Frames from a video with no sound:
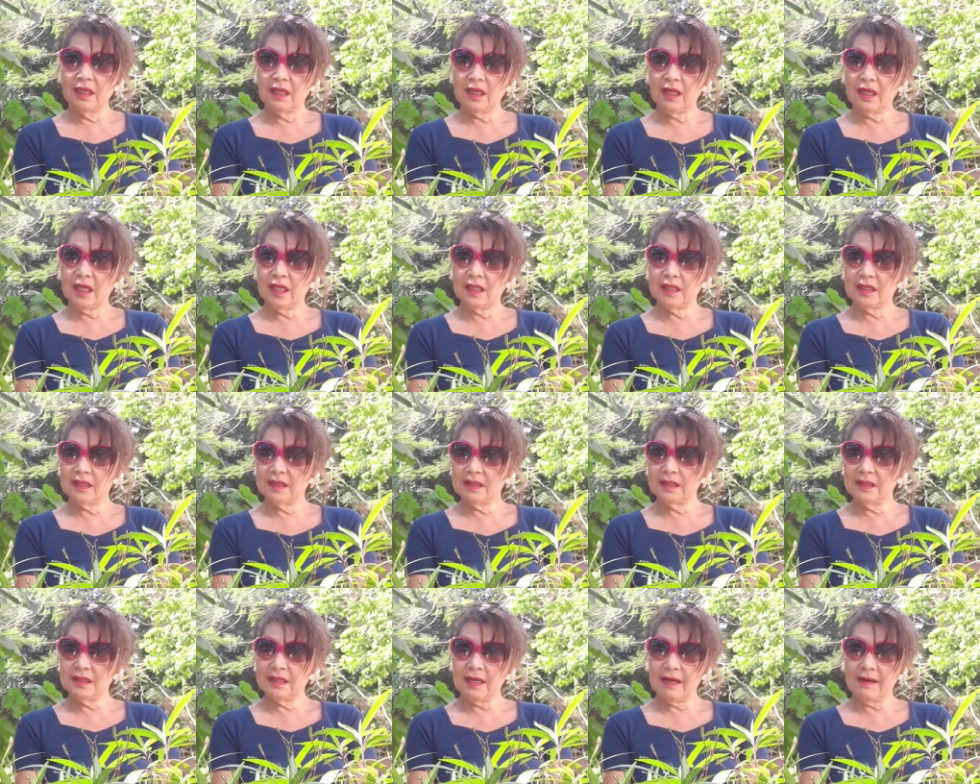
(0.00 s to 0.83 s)

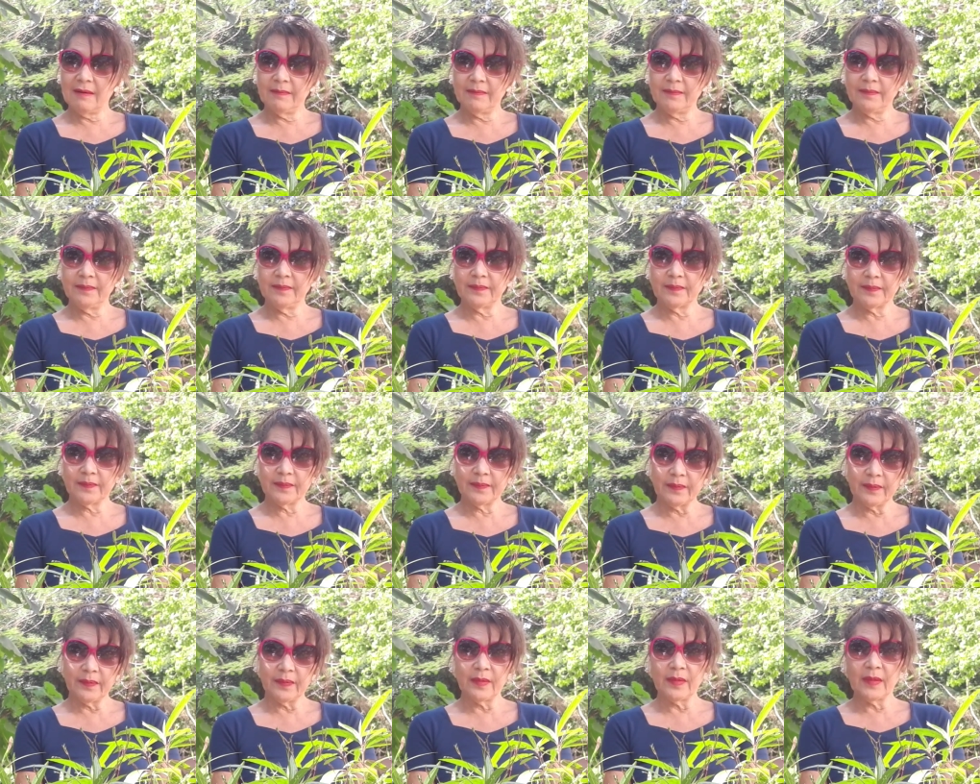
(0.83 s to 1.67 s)
and
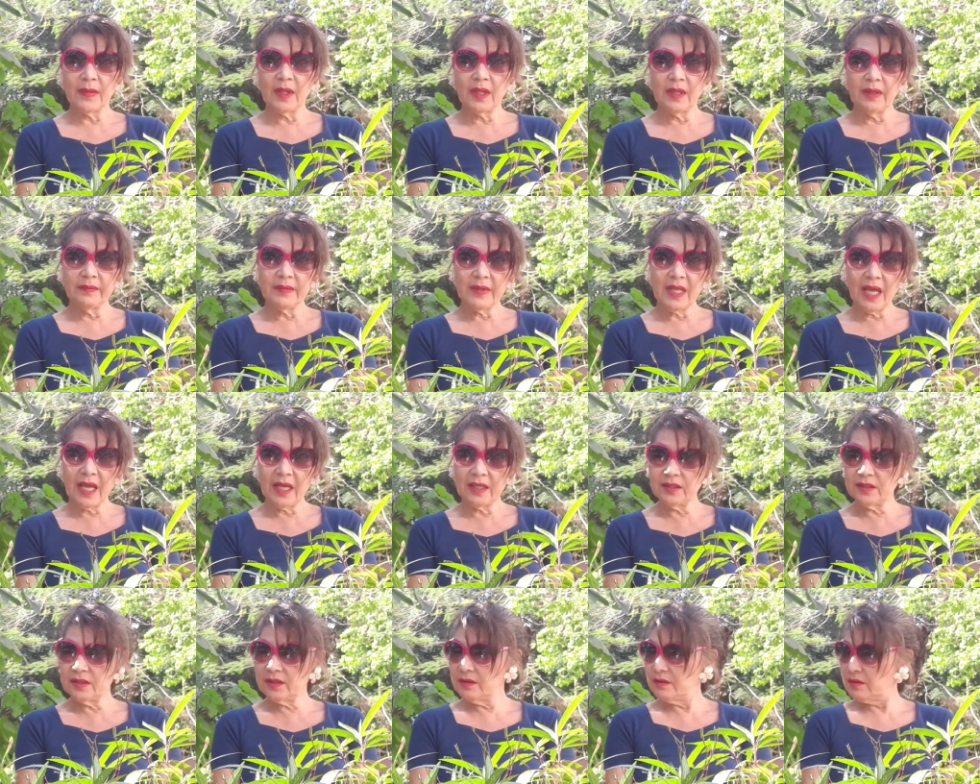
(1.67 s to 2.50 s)

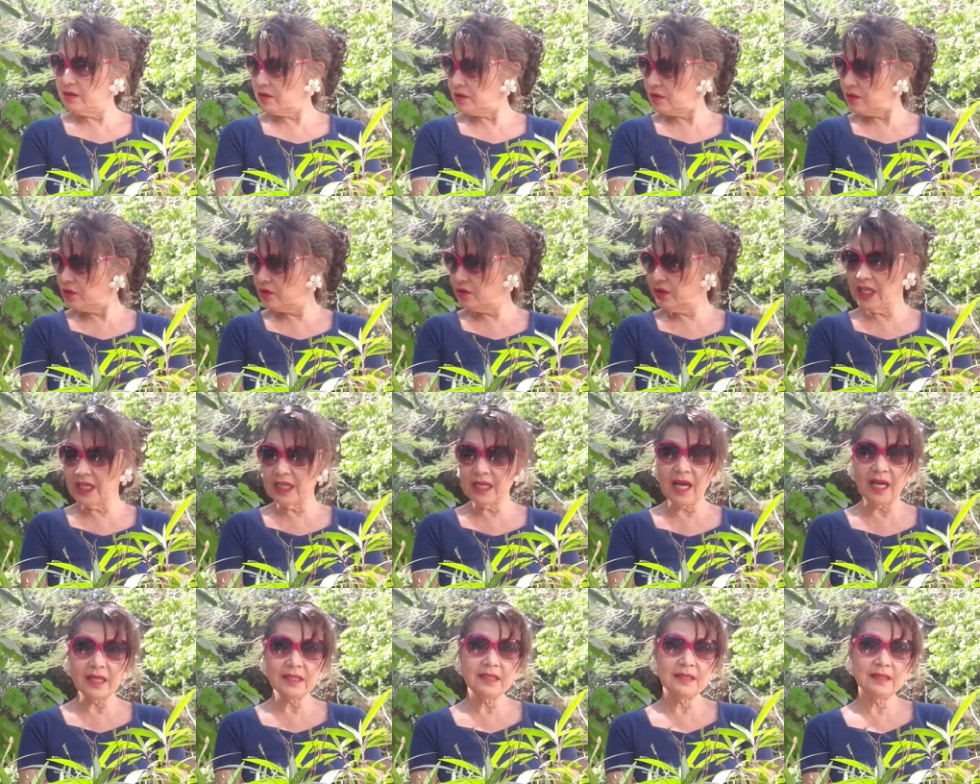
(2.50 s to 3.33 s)
had tree
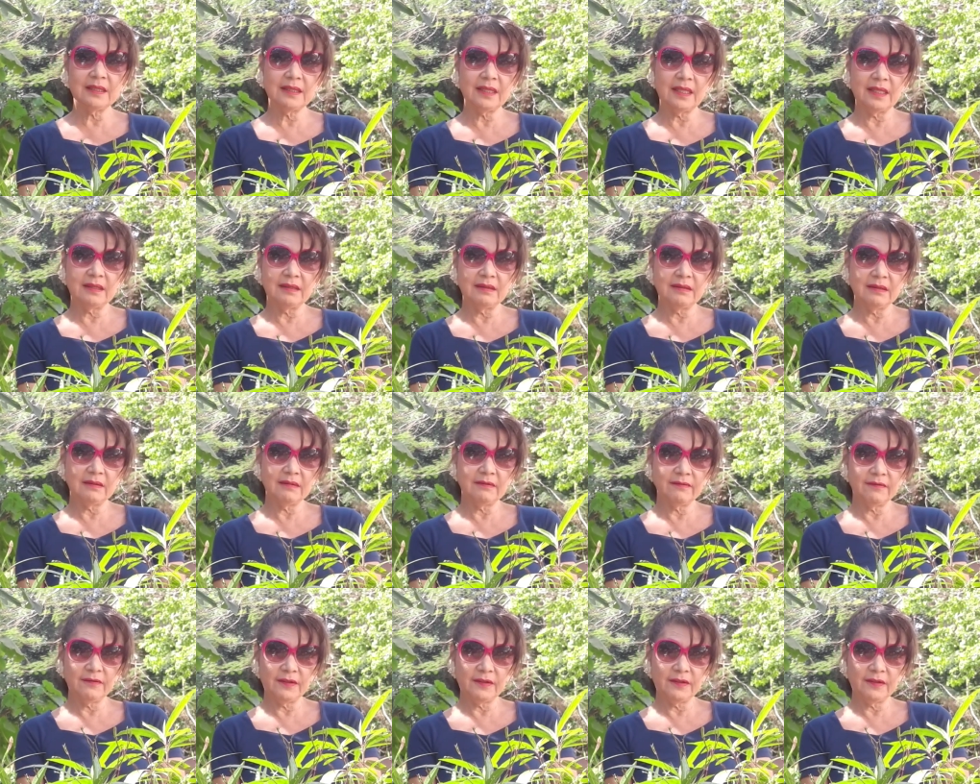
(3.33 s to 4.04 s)
cutters in a